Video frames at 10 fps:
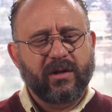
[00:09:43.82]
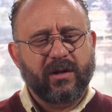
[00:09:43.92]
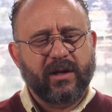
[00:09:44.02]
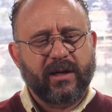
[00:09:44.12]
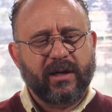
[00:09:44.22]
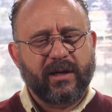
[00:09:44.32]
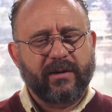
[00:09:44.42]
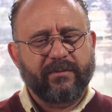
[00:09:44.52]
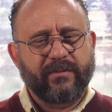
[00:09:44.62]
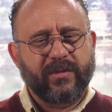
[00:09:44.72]

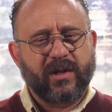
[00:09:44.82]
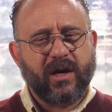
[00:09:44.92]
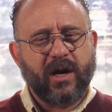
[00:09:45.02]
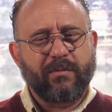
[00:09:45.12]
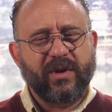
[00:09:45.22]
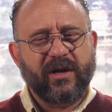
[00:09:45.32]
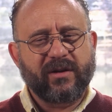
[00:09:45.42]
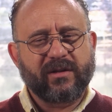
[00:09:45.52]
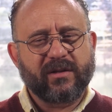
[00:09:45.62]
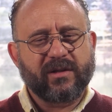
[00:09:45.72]
the
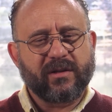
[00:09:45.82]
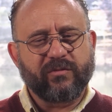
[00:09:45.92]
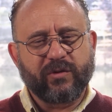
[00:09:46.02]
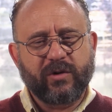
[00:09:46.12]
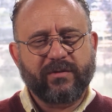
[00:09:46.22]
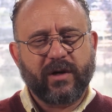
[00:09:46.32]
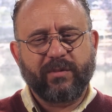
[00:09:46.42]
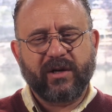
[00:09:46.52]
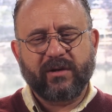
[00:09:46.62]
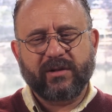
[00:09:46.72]
root of our
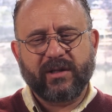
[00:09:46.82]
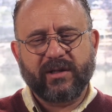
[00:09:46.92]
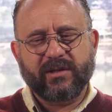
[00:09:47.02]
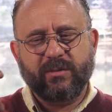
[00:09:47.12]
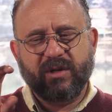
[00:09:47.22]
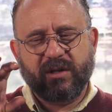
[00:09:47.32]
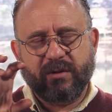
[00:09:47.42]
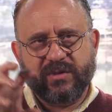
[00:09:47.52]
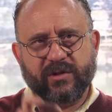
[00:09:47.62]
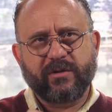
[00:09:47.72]
parenting is to be an
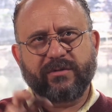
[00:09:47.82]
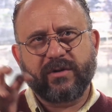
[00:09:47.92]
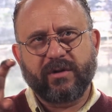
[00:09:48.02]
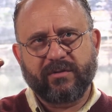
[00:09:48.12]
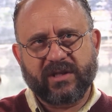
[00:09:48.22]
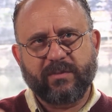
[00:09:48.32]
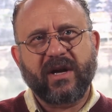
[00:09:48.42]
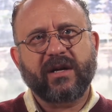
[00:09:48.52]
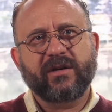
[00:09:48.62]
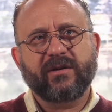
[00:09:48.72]
observer and a
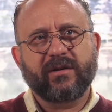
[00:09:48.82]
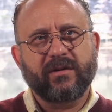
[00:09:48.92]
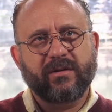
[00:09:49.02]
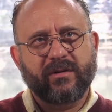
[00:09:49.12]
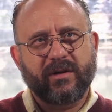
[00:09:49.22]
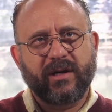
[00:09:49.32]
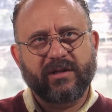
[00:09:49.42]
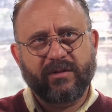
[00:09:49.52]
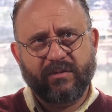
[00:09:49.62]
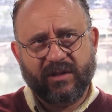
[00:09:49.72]
responder and
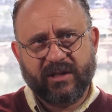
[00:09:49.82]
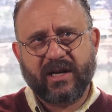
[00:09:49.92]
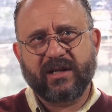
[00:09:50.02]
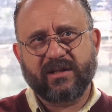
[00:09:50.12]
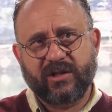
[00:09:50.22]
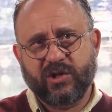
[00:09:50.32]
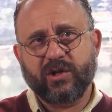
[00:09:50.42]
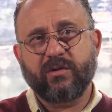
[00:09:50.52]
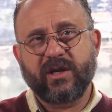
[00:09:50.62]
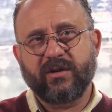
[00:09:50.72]
to just constantly
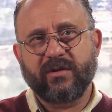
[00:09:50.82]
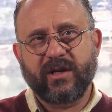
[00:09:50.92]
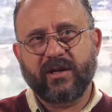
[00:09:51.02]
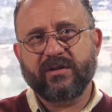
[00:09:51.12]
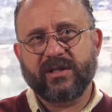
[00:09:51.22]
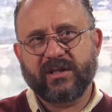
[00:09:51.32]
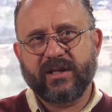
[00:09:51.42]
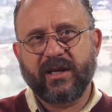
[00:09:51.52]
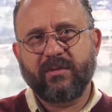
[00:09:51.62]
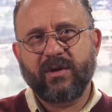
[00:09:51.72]
show that you're there is the
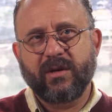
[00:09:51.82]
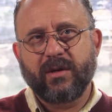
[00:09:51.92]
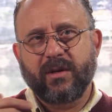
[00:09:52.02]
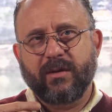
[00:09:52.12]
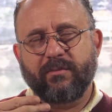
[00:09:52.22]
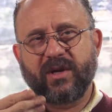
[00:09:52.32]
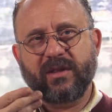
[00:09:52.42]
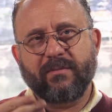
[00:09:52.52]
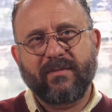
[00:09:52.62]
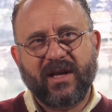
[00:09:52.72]
same, but
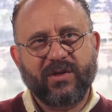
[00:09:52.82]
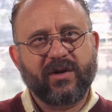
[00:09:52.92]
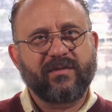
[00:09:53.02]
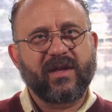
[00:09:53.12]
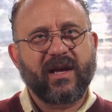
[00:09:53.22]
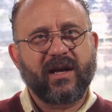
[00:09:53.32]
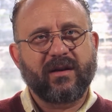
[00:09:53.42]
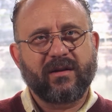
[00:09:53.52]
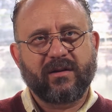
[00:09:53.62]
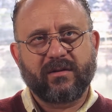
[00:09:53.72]
the method of
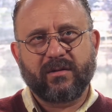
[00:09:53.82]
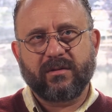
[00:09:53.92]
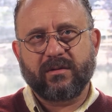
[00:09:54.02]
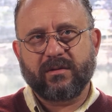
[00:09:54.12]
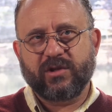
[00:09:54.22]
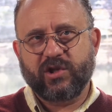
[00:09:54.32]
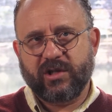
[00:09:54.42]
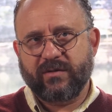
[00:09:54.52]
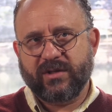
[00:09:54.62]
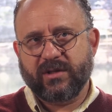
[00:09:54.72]
that
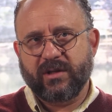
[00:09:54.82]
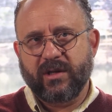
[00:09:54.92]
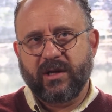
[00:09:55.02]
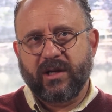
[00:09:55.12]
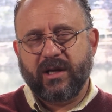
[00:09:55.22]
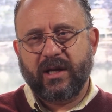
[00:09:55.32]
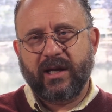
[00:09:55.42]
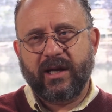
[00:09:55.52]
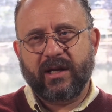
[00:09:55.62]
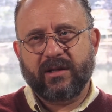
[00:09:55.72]
shifts.
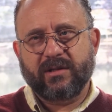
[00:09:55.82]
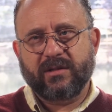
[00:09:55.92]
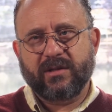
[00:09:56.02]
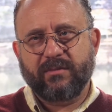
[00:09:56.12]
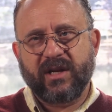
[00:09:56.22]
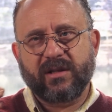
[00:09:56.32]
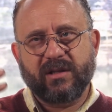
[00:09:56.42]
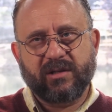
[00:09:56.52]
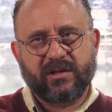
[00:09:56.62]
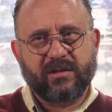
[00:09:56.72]
And to make
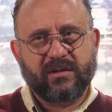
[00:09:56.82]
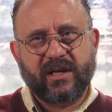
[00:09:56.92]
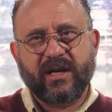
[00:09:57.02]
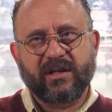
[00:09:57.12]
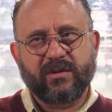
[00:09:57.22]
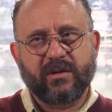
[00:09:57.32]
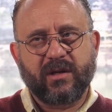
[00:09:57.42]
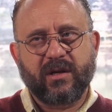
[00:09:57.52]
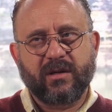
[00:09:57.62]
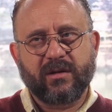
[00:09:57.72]
this not into a
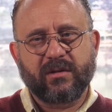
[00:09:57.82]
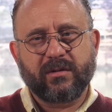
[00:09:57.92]
long